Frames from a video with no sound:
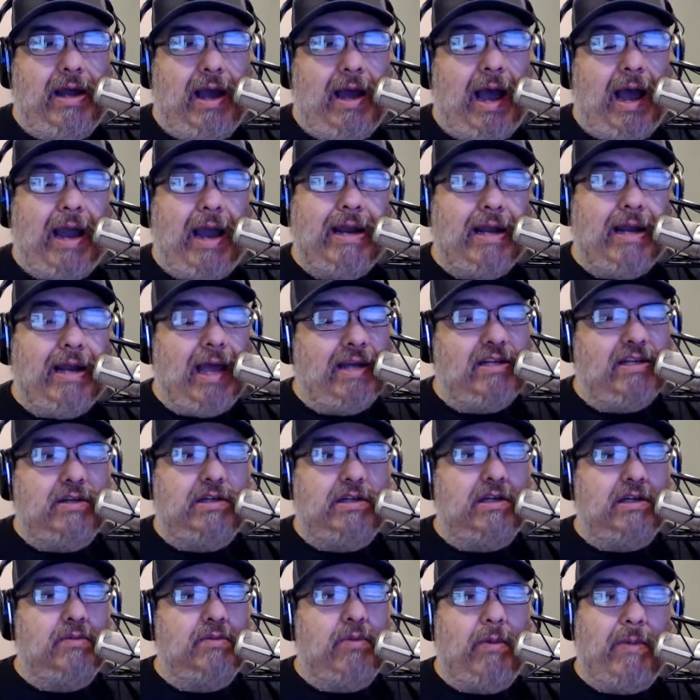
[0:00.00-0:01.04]
I like to
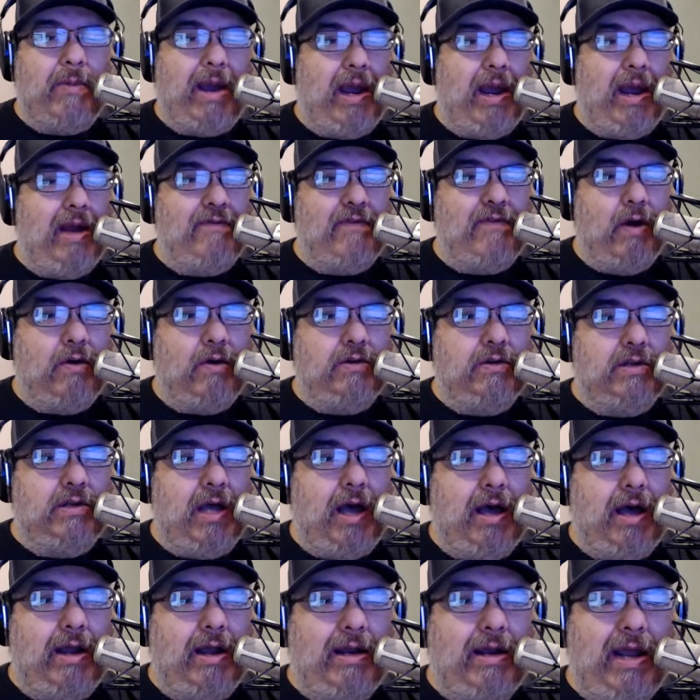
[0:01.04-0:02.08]
just put my headphones
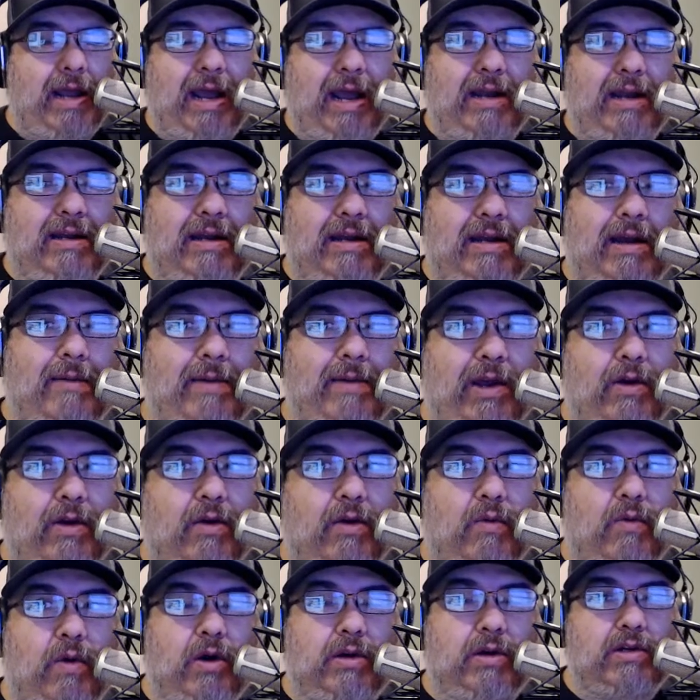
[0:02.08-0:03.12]
on and come here
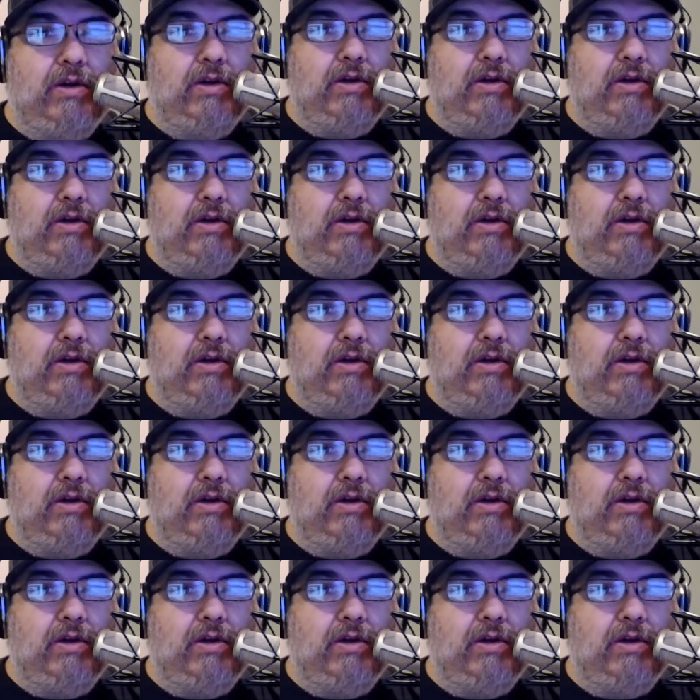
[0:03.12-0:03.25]
to work,